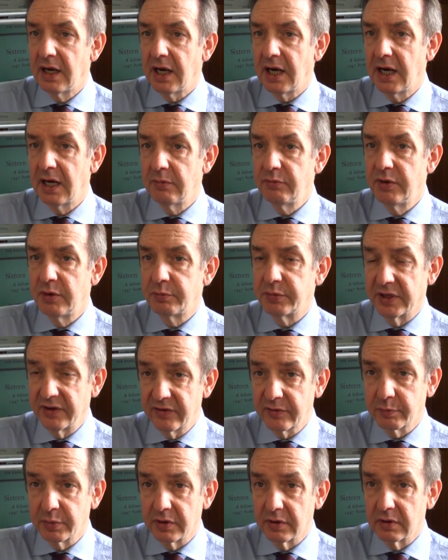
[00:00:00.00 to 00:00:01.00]
I'm the
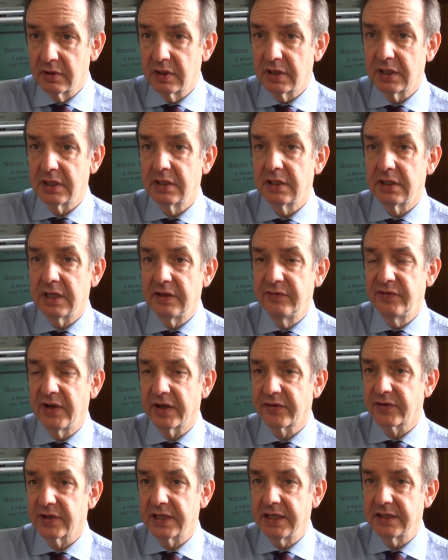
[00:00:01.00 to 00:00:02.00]
principal
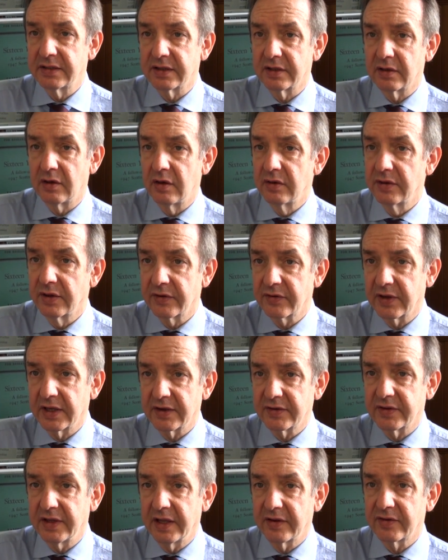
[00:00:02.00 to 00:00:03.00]
investigator on the
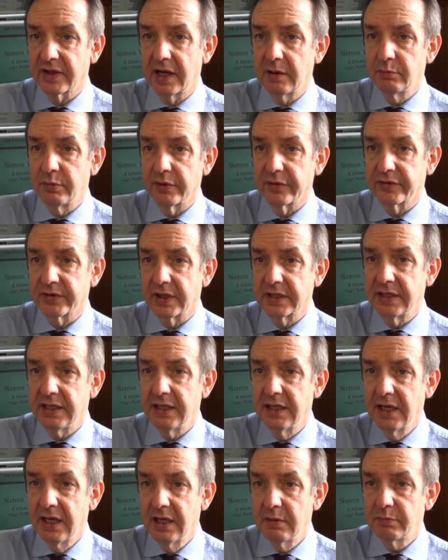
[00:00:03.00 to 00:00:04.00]
6-day sample
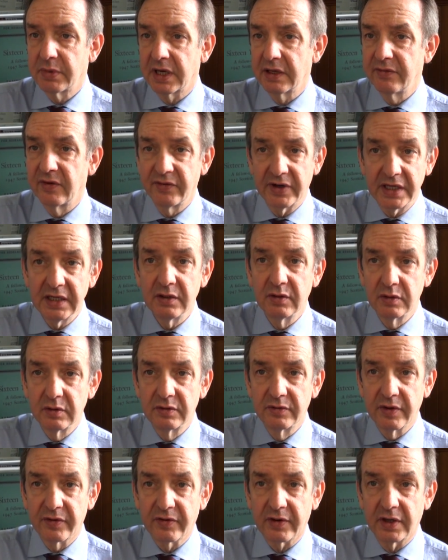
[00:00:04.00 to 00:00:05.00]
study, but I have a very
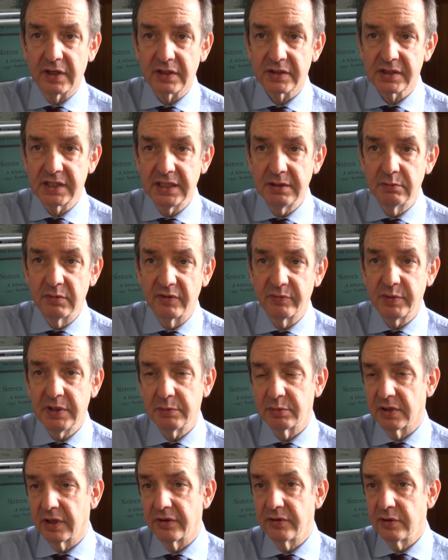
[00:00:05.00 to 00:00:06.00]
good research team of
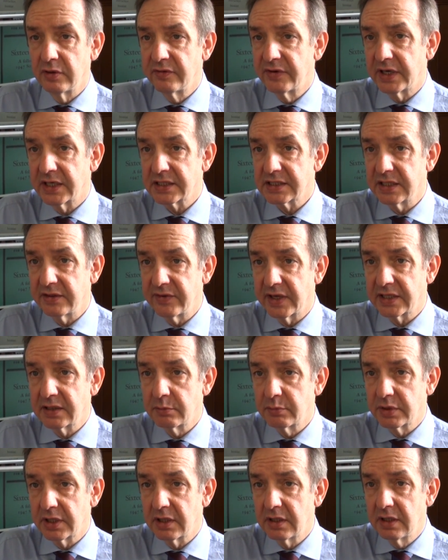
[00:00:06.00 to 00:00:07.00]
people at the University of
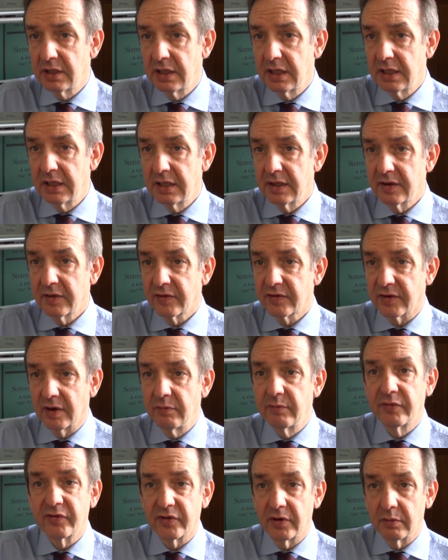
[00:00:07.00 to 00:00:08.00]
Edinburgh,
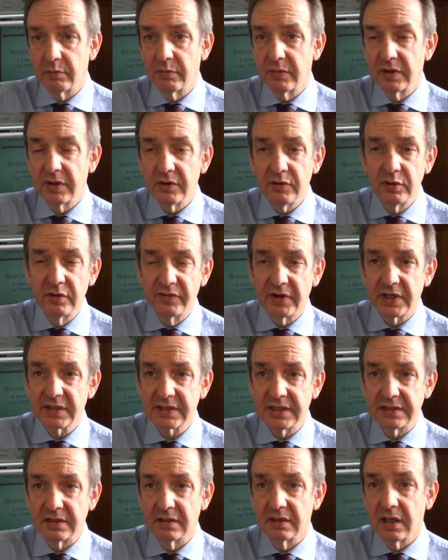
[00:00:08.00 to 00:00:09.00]
some from
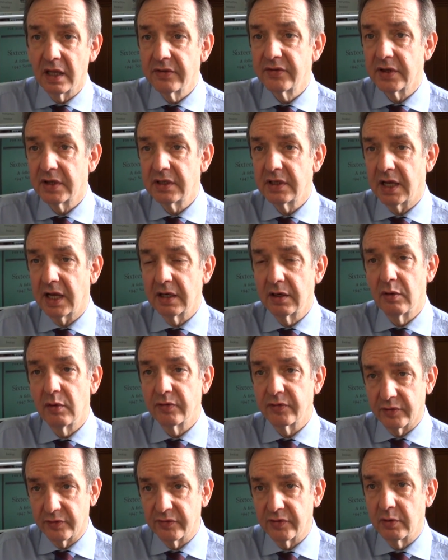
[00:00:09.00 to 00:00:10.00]
universities in London and
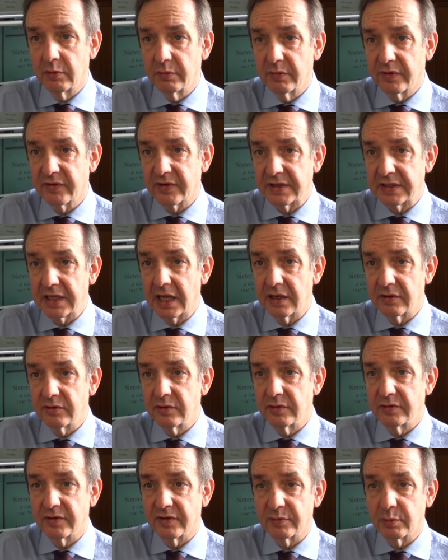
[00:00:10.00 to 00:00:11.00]
also from St
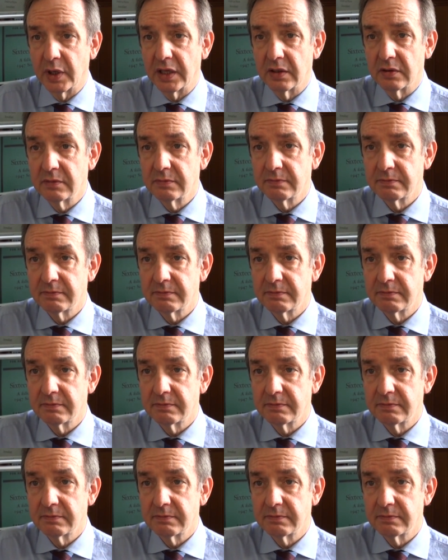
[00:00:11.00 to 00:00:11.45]
Andrews as well.